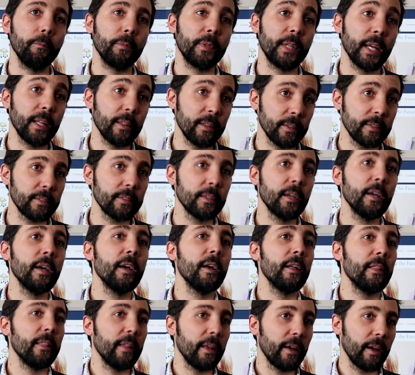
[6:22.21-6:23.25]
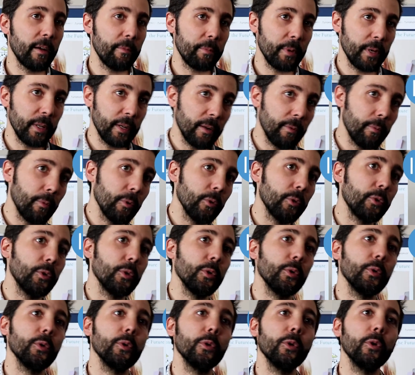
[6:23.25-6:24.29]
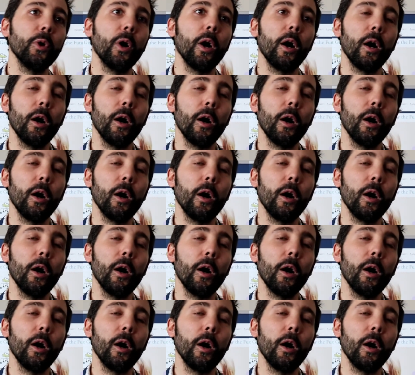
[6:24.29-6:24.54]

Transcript: tenders, they have been able to